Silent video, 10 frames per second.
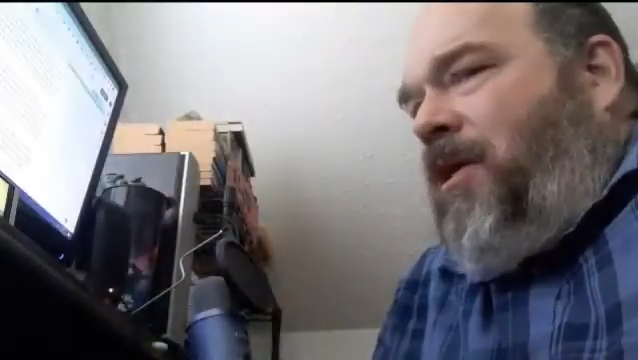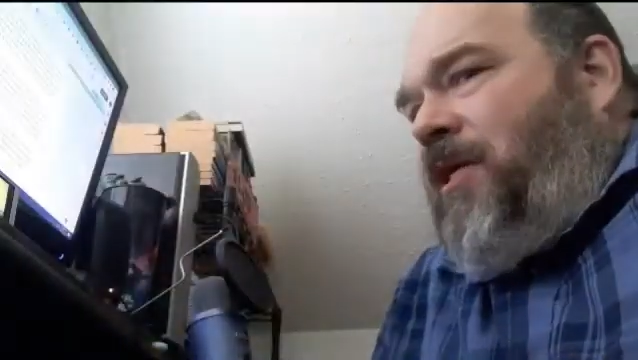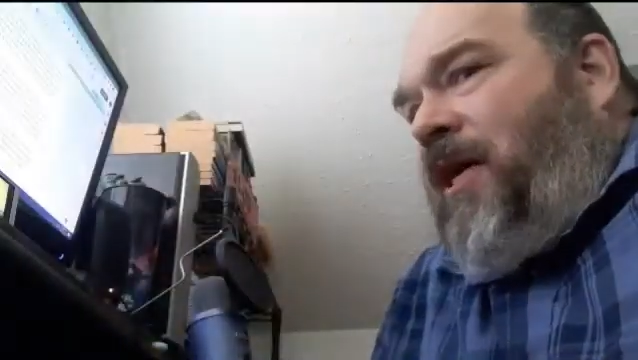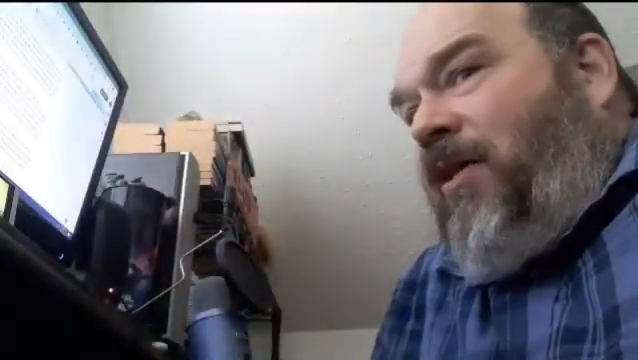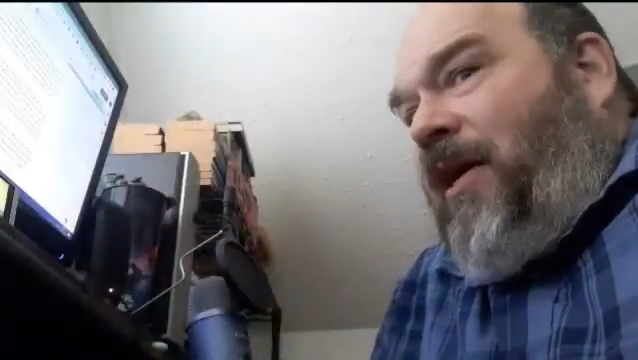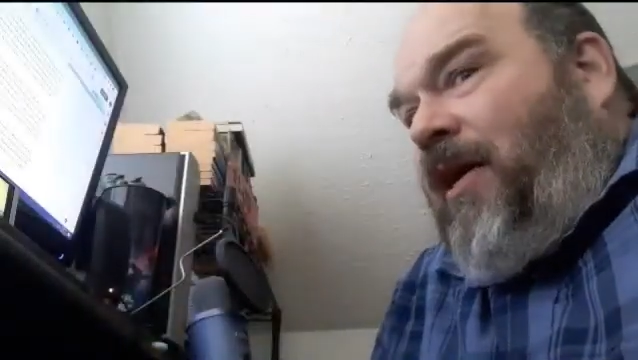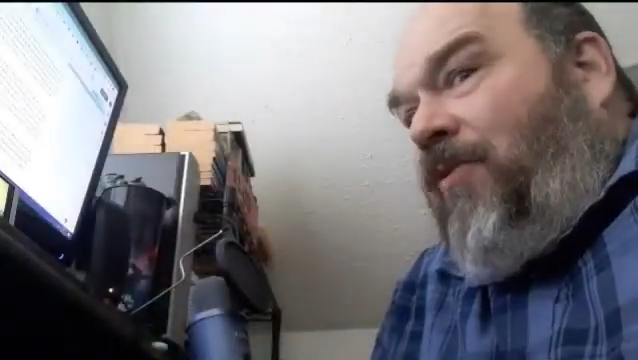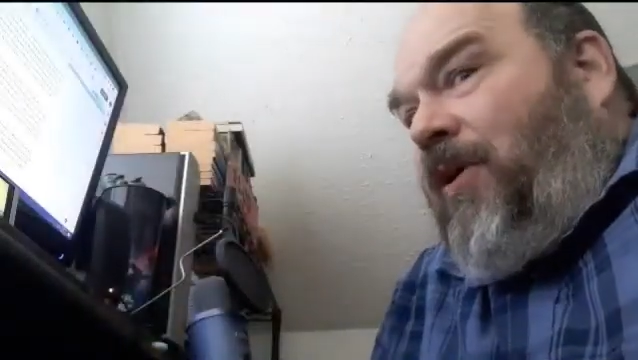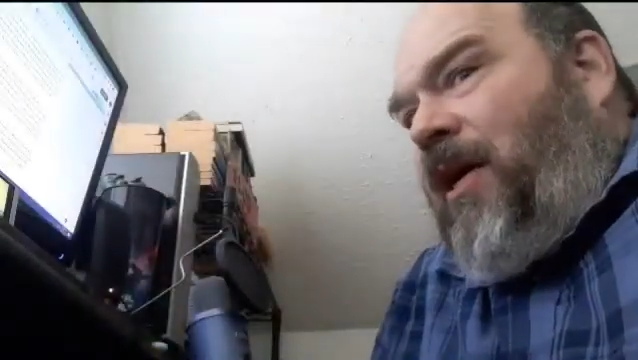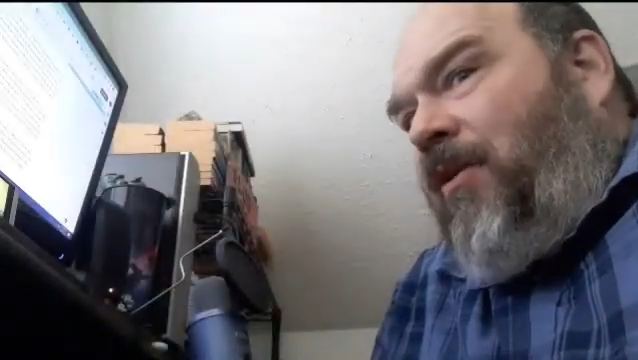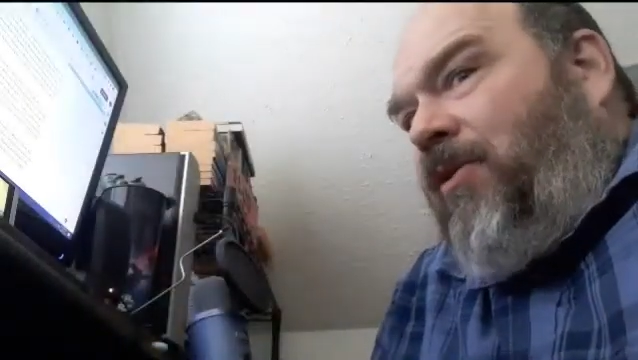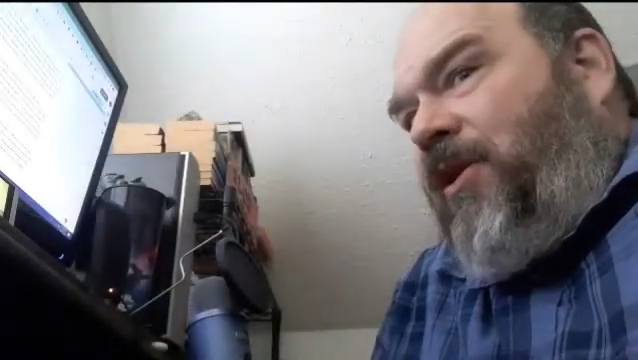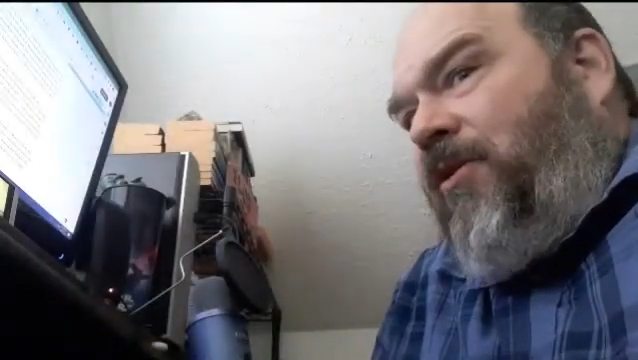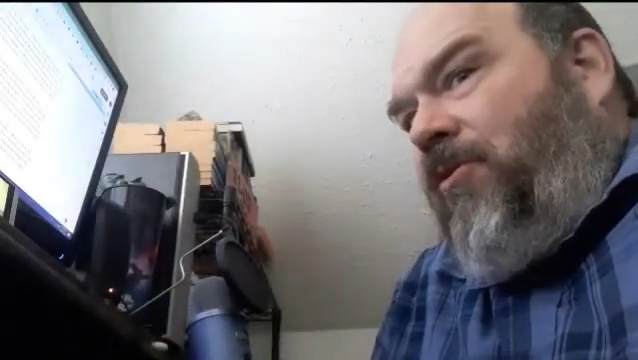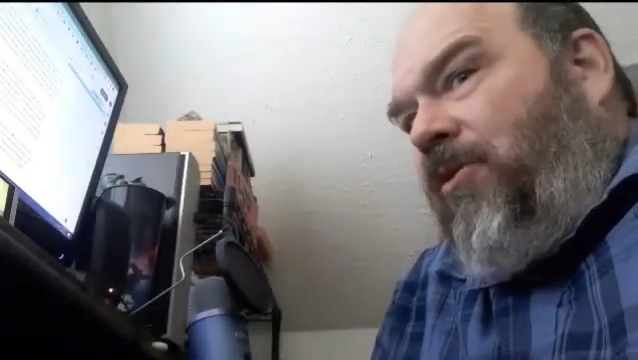Not telling anyone how to
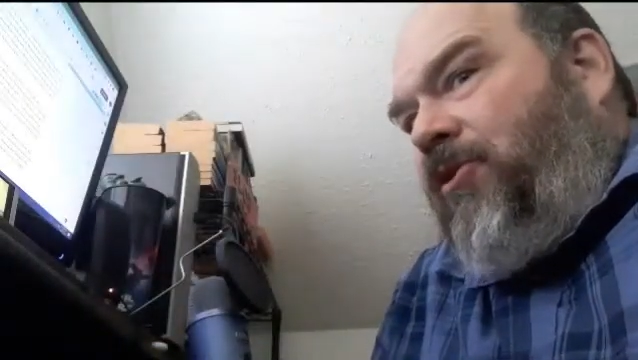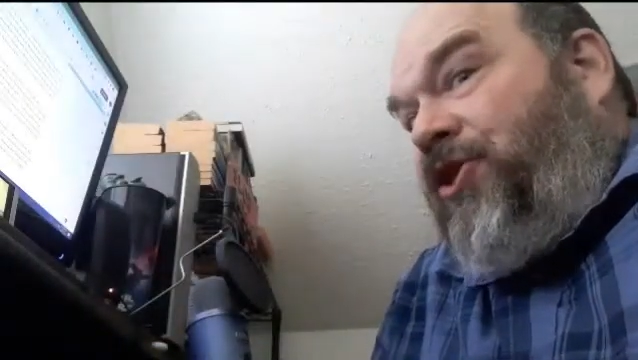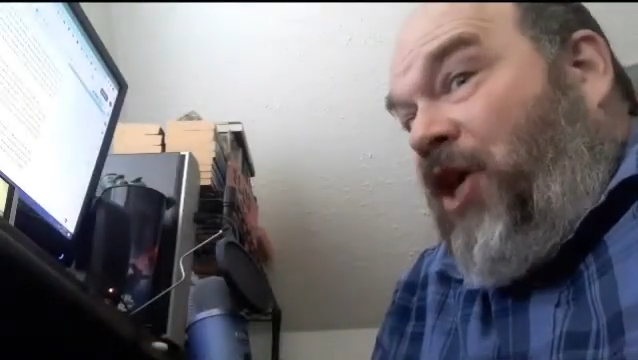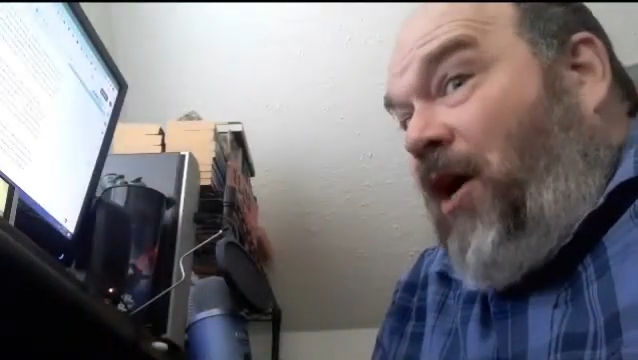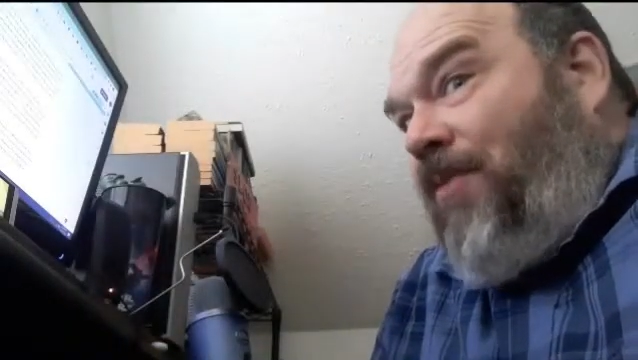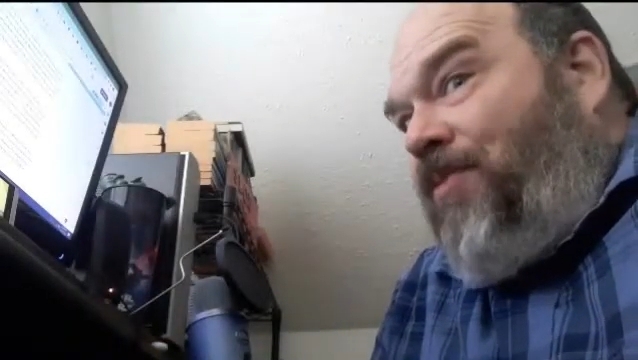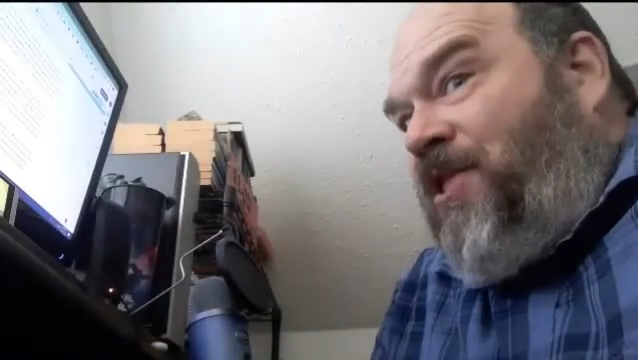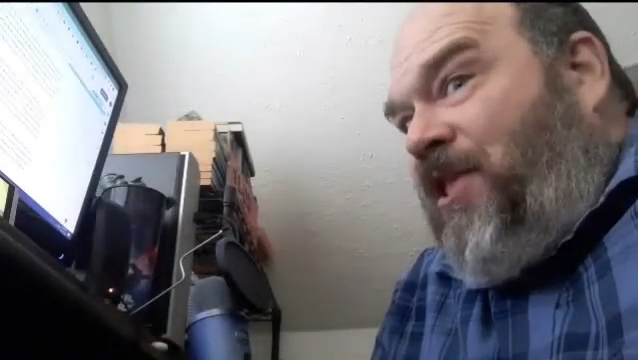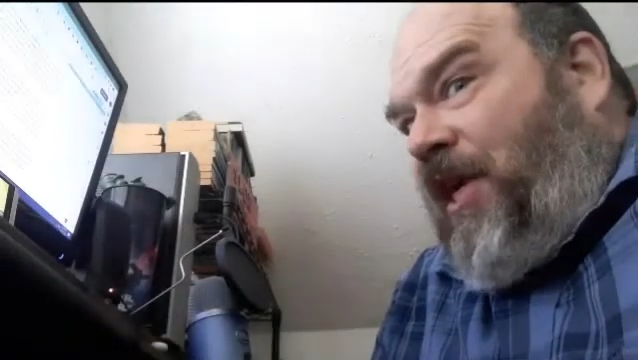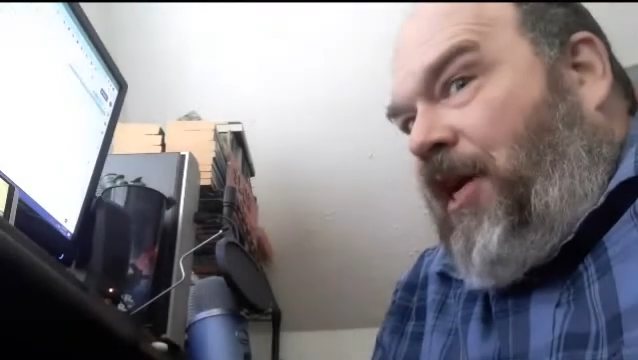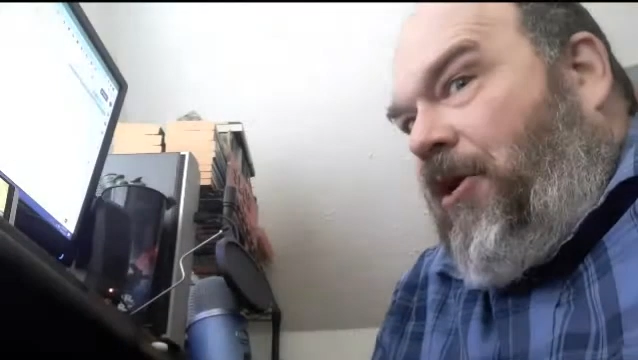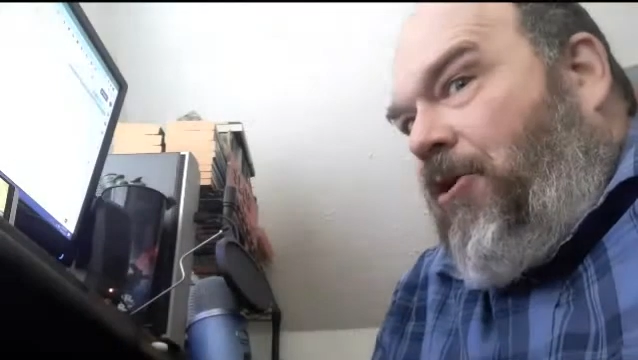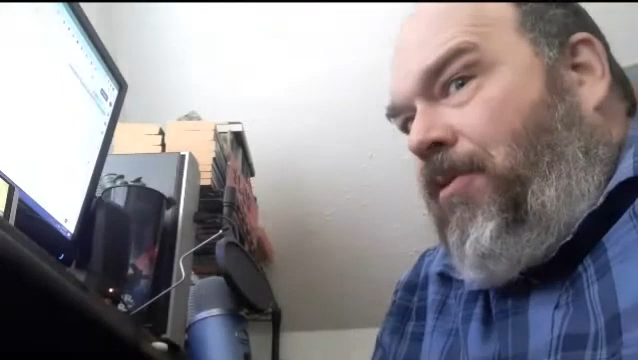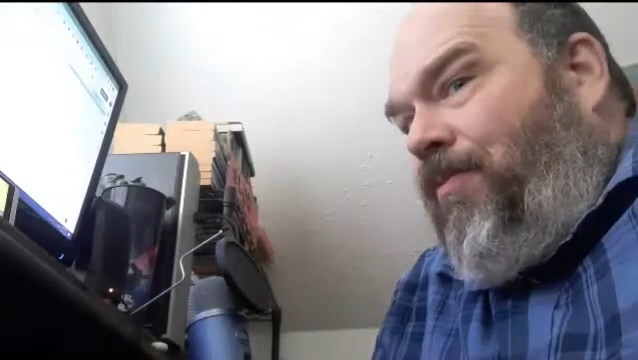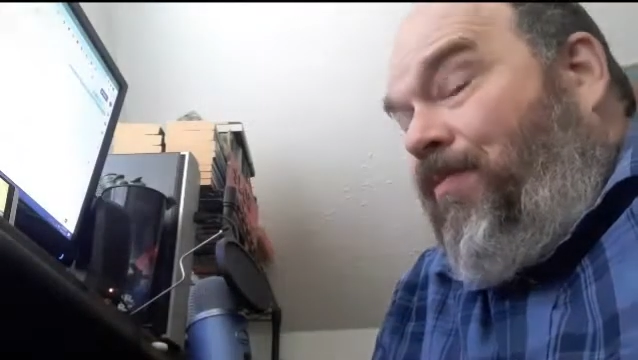do their jobs
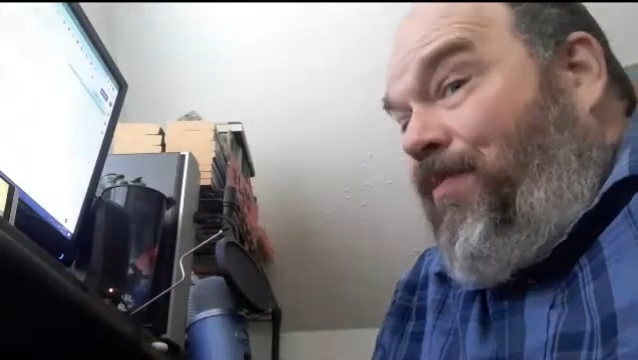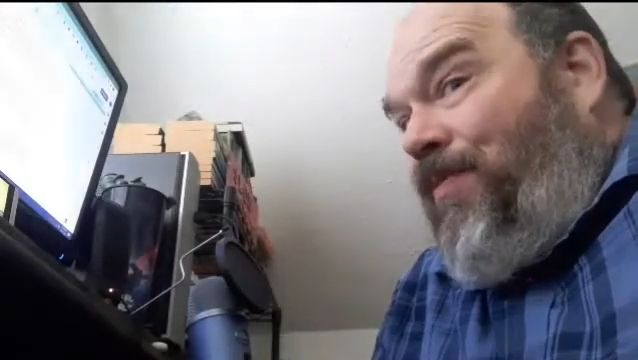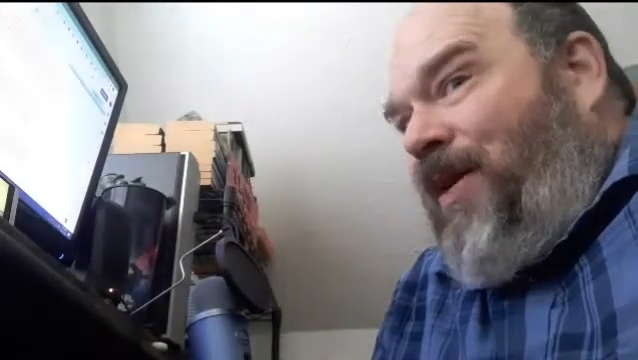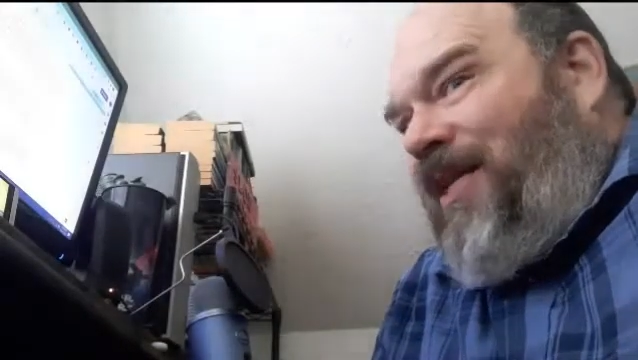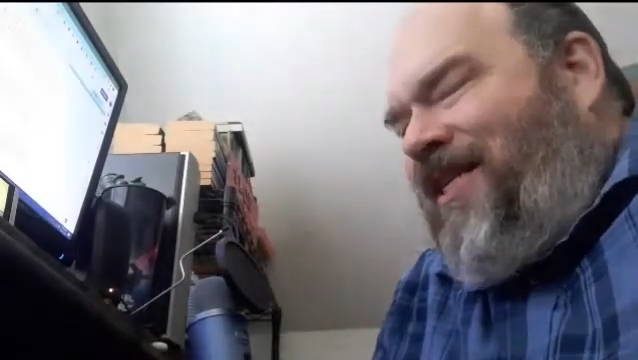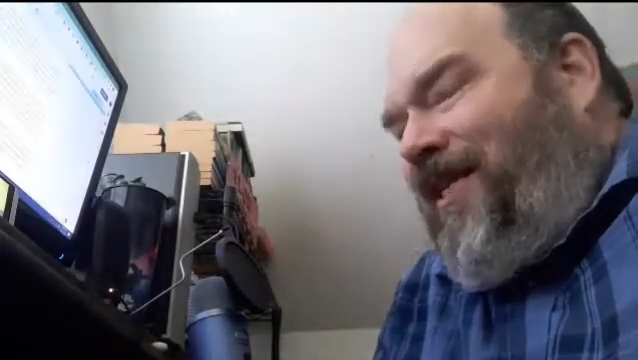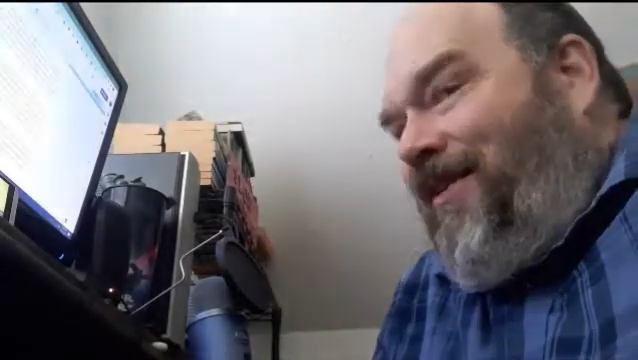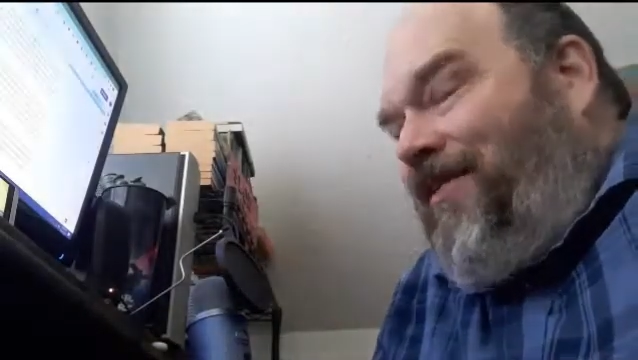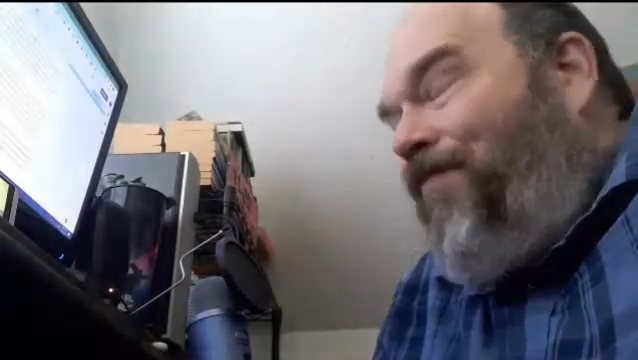here, but...